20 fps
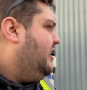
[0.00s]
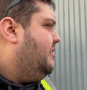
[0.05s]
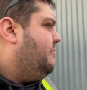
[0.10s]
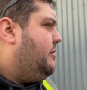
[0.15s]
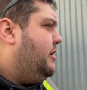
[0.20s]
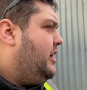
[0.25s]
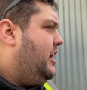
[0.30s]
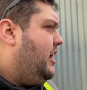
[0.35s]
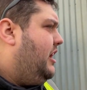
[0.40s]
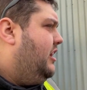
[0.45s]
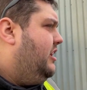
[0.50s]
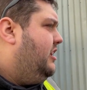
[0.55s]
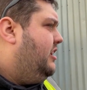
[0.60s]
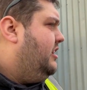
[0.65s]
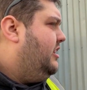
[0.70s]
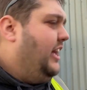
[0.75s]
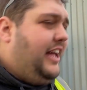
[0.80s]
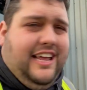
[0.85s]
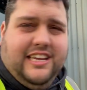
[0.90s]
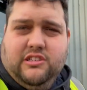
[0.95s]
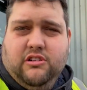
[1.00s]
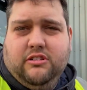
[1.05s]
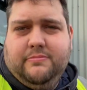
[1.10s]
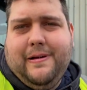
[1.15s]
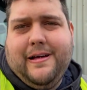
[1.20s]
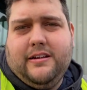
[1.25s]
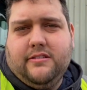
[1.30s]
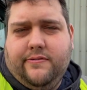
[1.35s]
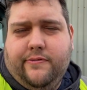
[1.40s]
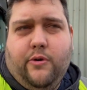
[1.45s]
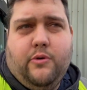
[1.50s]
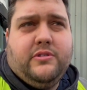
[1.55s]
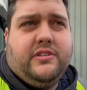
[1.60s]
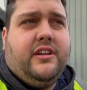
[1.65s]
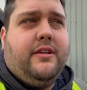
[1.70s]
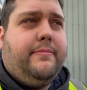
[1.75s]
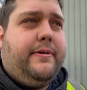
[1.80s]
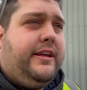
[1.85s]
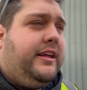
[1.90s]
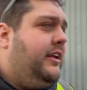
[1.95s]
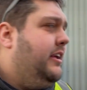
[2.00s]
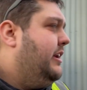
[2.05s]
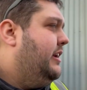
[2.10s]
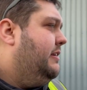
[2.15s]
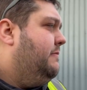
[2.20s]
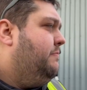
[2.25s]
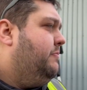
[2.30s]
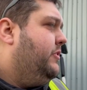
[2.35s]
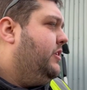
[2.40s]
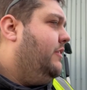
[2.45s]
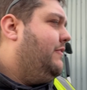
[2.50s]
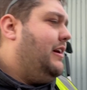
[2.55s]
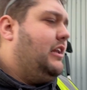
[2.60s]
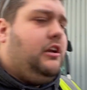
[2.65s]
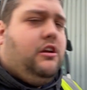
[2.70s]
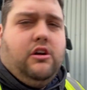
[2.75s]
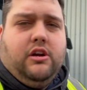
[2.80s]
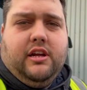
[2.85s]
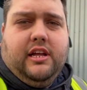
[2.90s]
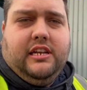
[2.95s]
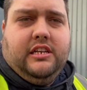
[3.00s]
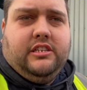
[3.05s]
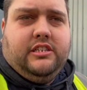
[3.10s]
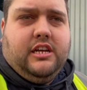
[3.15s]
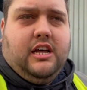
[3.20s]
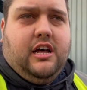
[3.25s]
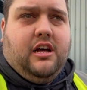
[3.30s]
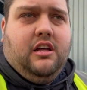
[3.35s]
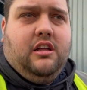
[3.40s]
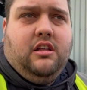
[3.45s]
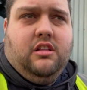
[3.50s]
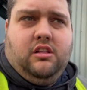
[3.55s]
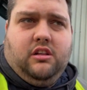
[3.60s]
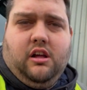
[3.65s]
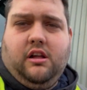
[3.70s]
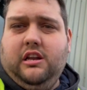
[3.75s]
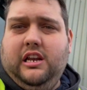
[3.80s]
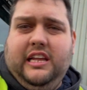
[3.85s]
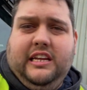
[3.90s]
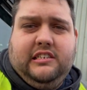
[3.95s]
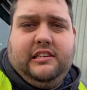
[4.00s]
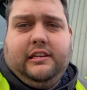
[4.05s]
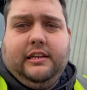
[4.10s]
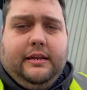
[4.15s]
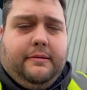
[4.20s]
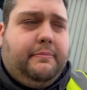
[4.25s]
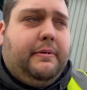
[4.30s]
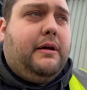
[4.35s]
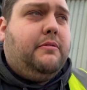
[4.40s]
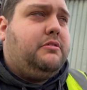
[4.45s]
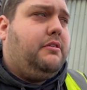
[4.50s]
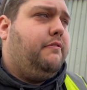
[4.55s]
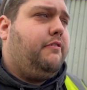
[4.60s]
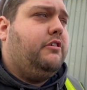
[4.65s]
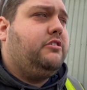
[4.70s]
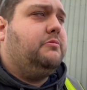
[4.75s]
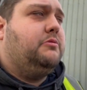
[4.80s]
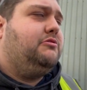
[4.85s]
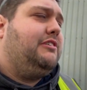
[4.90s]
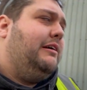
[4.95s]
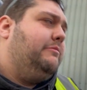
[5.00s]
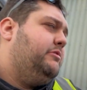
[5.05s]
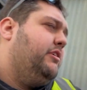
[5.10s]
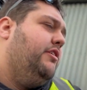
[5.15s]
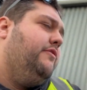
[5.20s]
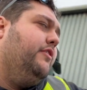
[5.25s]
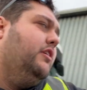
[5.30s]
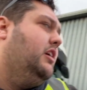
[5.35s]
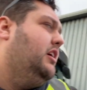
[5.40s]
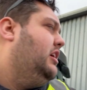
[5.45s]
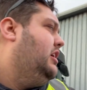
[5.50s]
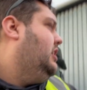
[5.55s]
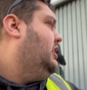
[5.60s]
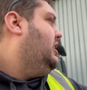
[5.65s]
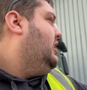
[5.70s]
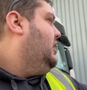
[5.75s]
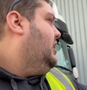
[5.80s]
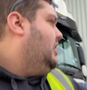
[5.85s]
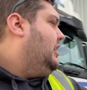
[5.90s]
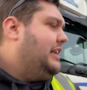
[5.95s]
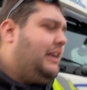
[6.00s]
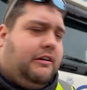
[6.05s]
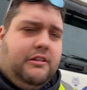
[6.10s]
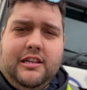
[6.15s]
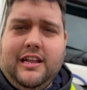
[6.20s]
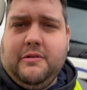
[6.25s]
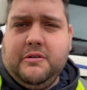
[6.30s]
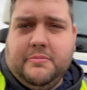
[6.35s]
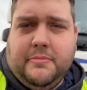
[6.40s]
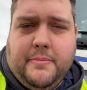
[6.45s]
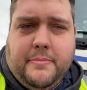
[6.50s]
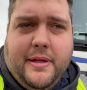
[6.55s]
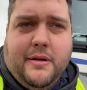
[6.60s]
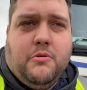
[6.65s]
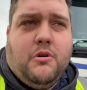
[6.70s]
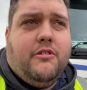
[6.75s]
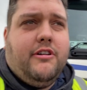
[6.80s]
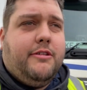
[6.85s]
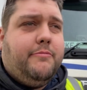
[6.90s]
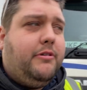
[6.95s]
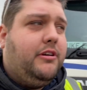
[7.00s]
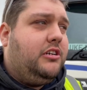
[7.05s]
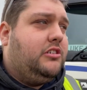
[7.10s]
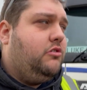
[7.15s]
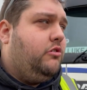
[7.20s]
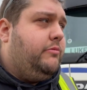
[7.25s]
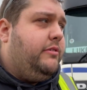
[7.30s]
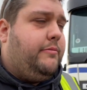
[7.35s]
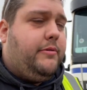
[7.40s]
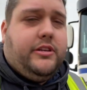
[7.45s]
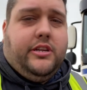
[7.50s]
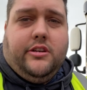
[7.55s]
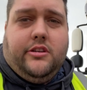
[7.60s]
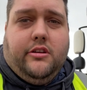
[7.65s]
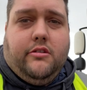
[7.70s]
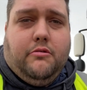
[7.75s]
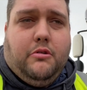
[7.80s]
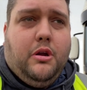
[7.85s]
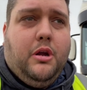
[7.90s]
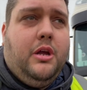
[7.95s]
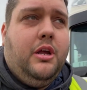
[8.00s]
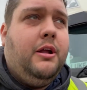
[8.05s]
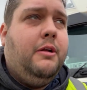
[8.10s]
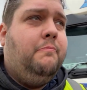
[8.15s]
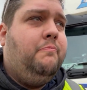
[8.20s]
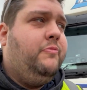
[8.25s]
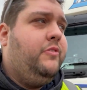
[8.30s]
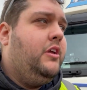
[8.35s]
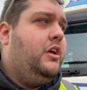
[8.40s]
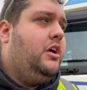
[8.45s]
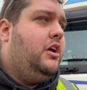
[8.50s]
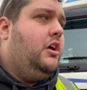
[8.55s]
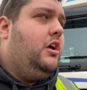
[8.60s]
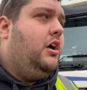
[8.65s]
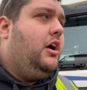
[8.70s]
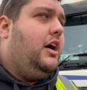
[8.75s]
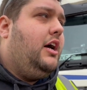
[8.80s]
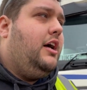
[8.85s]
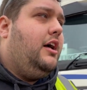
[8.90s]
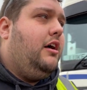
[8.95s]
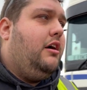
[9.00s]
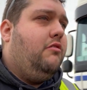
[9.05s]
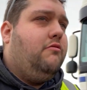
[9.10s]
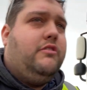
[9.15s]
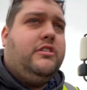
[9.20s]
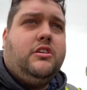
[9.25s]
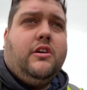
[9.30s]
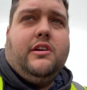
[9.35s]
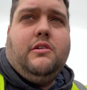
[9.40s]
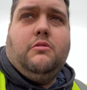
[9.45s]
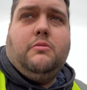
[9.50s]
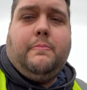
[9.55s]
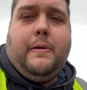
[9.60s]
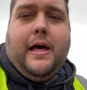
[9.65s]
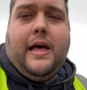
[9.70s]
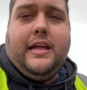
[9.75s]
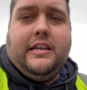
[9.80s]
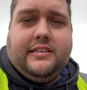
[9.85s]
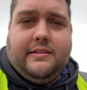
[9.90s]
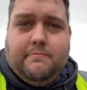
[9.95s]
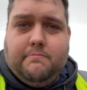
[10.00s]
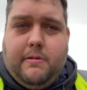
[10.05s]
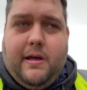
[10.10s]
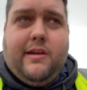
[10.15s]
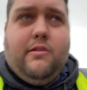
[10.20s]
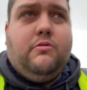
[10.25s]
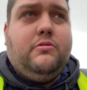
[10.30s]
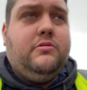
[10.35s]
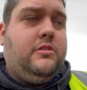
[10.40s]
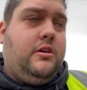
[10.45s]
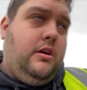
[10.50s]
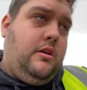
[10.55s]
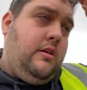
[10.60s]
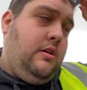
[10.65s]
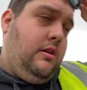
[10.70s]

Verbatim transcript: but yeah, it's not as bad as I thought it was going to be. I've had a look, and I'll easily be able to throw some straps over. That was my main worry, because normally when you do recycled PET, it's in bales,